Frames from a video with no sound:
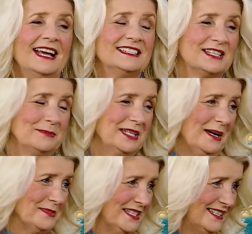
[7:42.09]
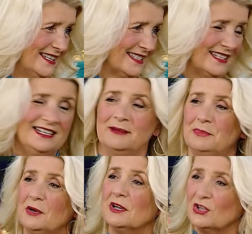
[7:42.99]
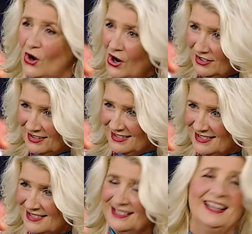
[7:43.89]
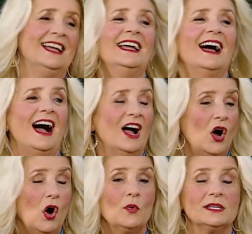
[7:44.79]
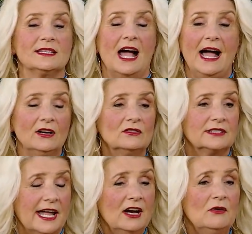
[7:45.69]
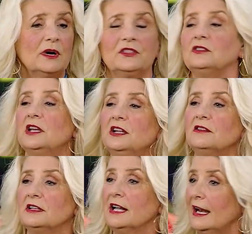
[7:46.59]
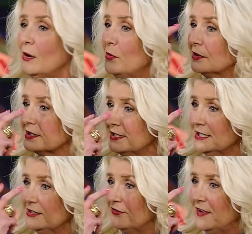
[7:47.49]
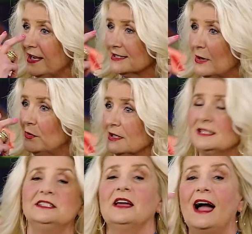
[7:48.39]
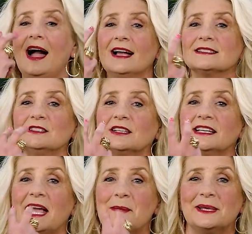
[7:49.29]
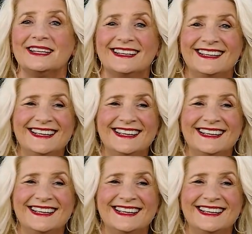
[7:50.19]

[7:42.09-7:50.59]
and sometimes he doesn't. But regardless, I always say, I don't care whether you're here tonight. I want to see your face. I want to see your eyes looking at me.